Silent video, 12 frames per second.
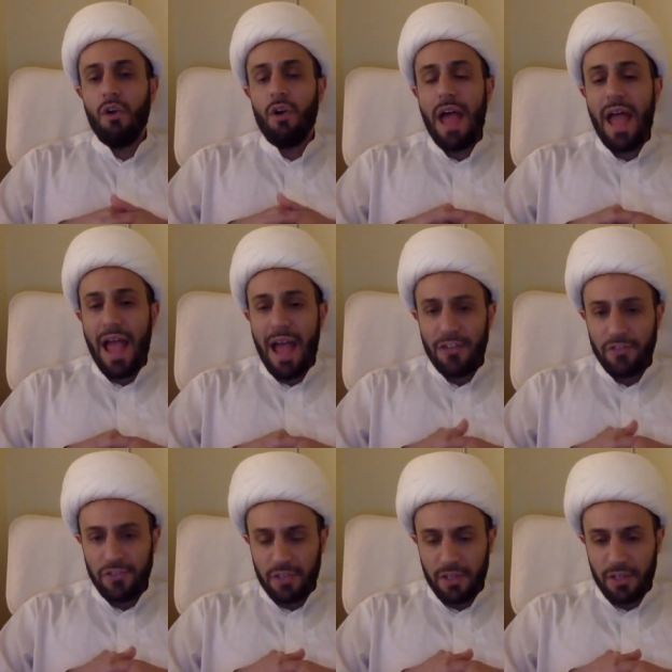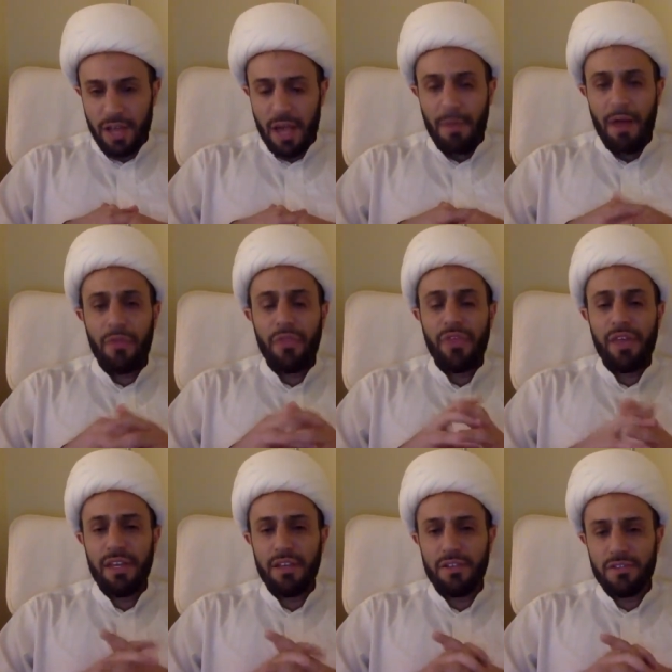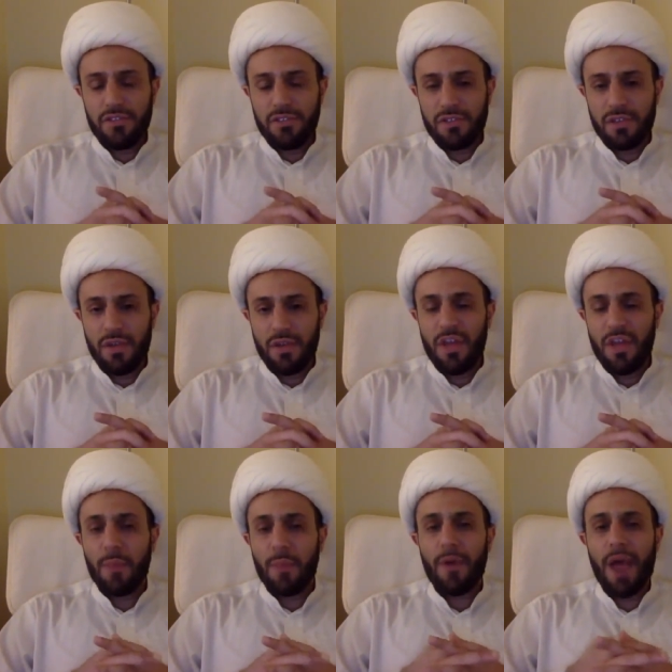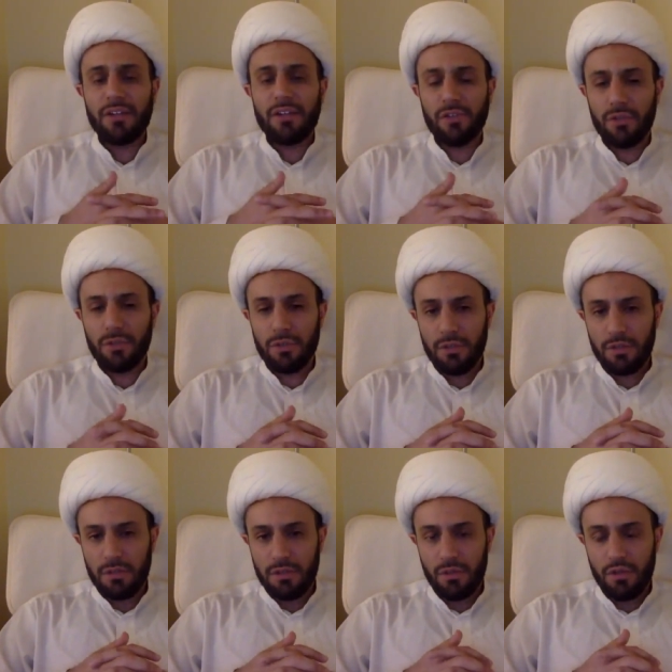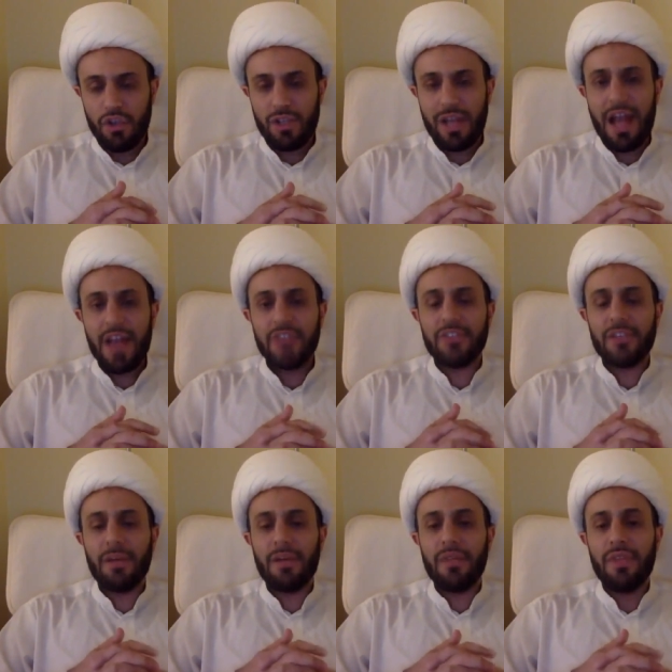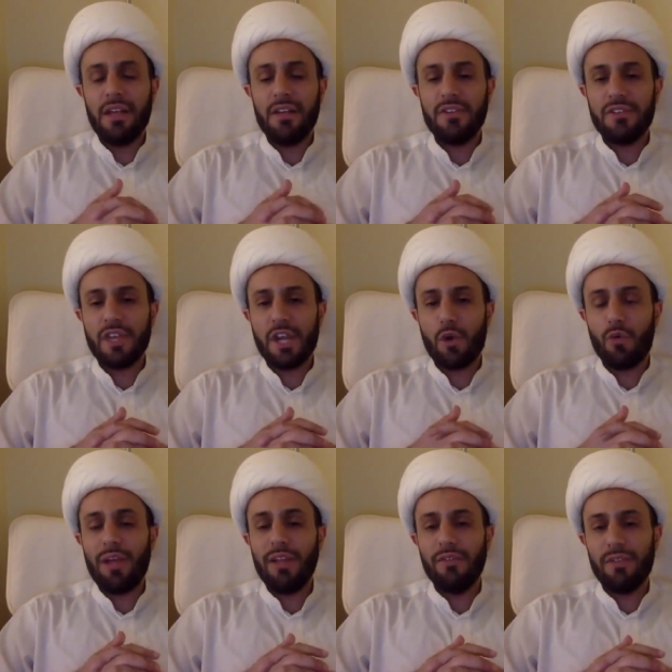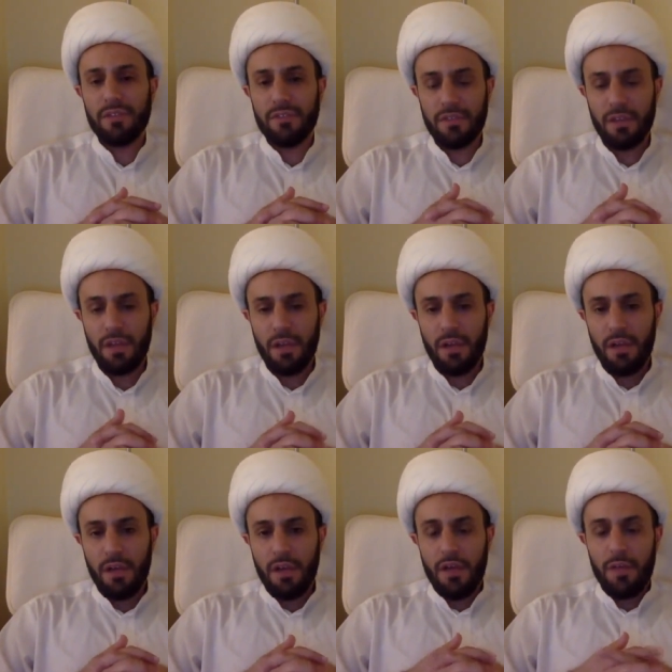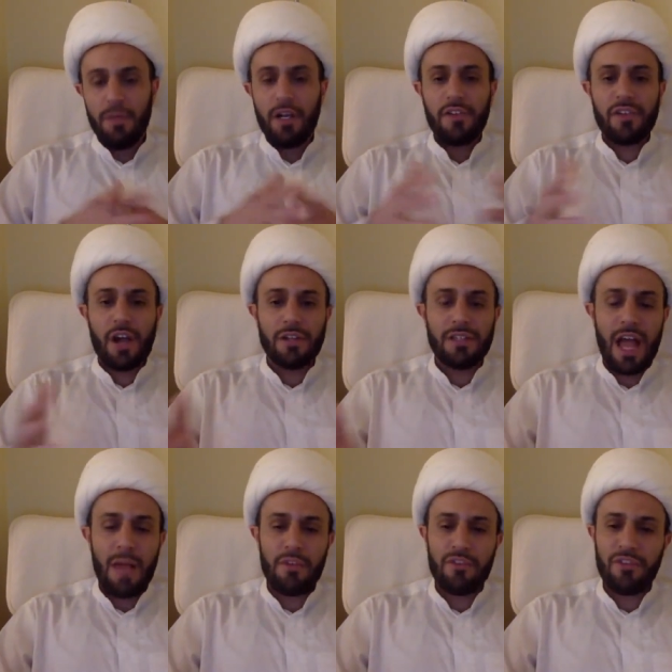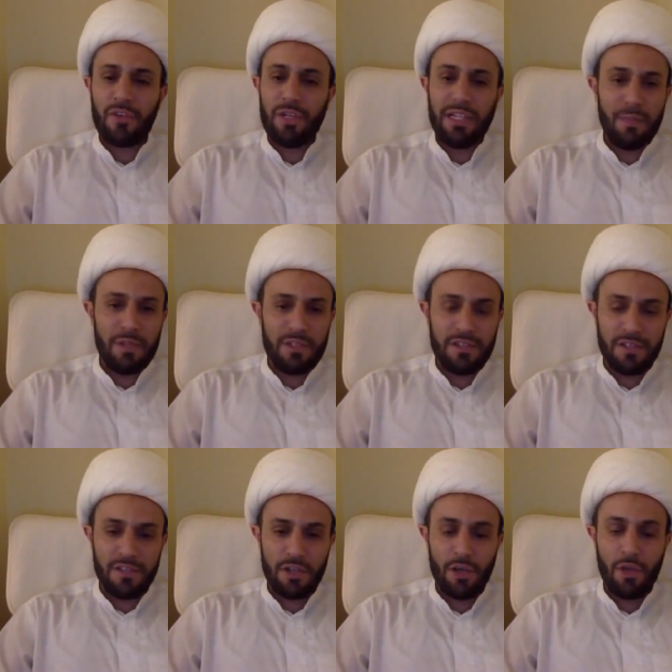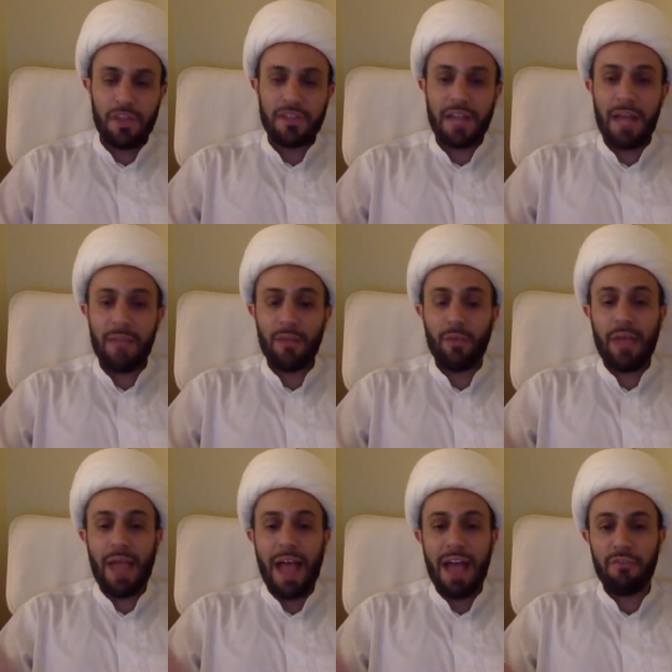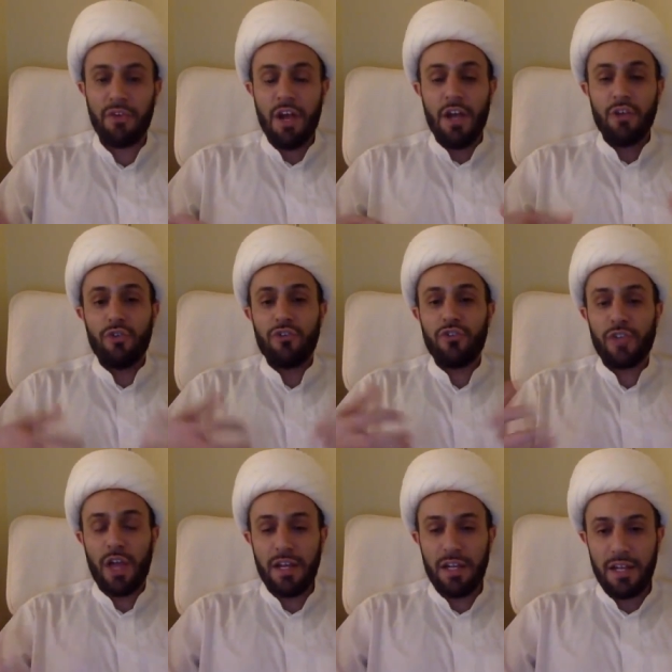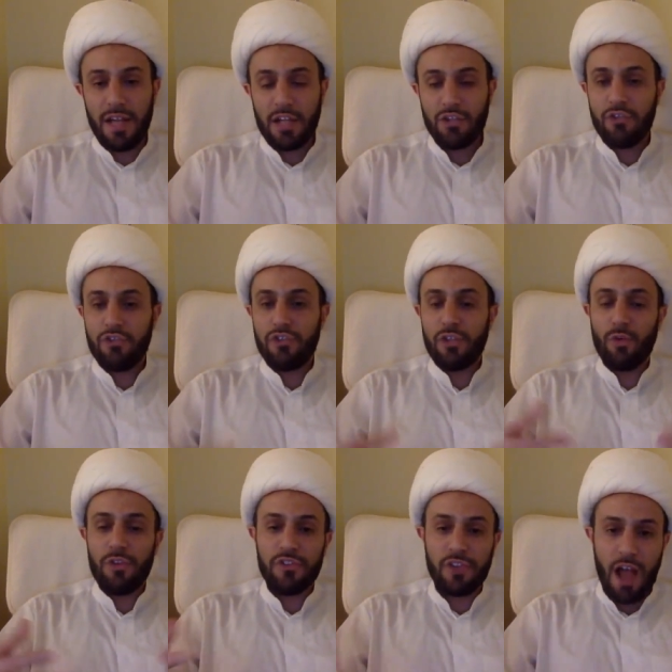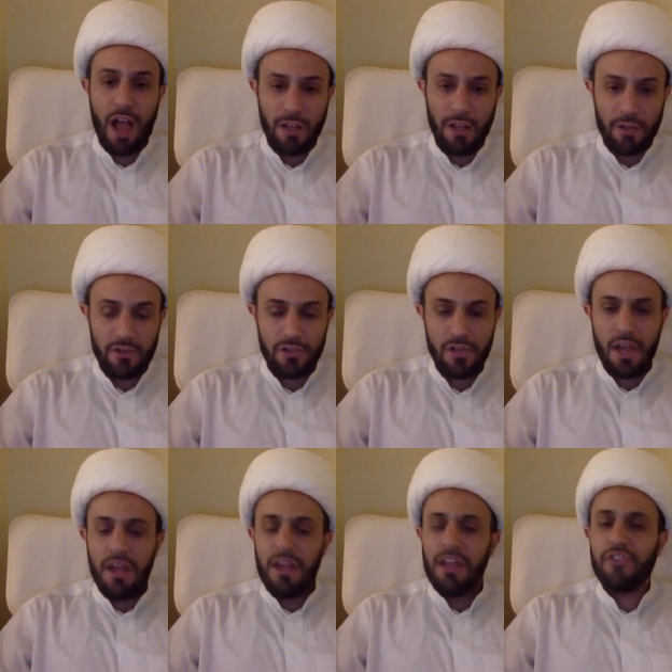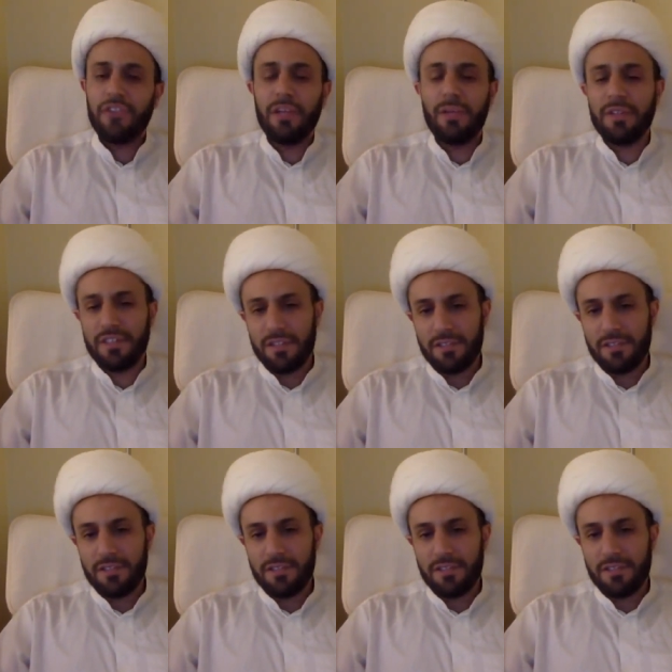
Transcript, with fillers: ask about things that are practical. We should ask about things that are relevant, because our time is very limited. The time that we have to study and to sit with scholars is limited.